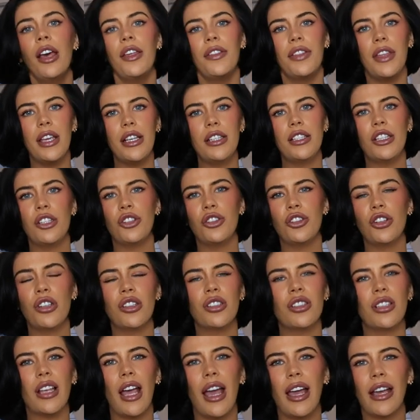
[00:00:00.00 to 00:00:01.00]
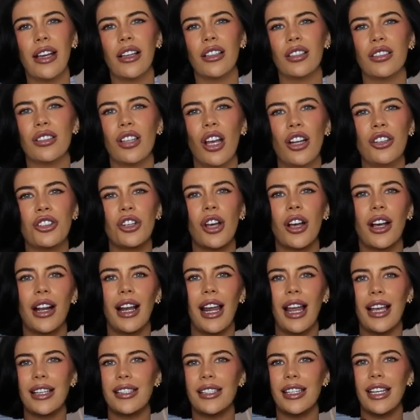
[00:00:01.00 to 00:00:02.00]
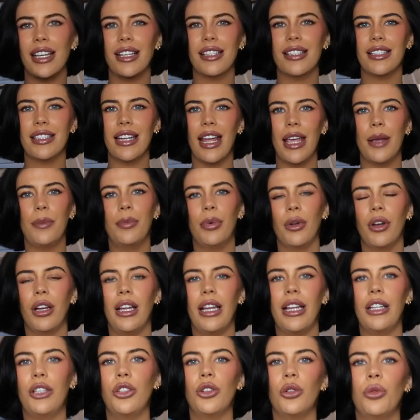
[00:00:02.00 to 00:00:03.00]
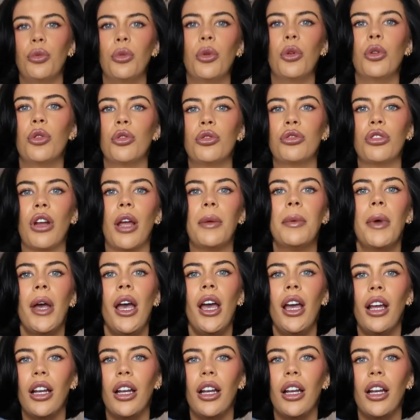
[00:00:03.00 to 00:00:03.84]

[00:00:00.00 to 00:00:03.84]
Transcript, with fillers: this is just like such a classic staple in your wardrobe